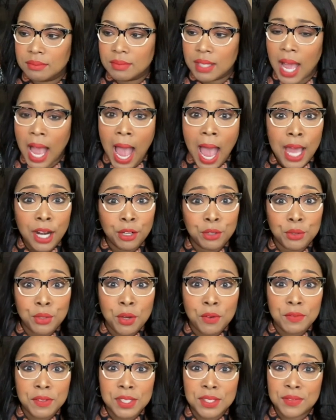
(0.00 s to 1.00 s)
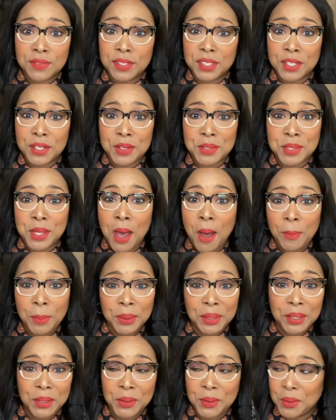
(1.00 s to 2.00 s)
I don't know if this video is helping
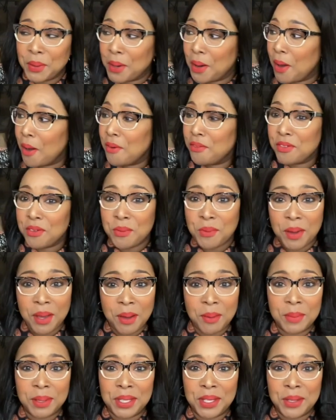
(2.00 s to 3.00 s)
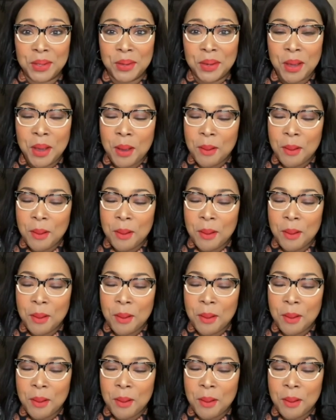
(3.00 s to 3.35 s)
you or overwhelming you,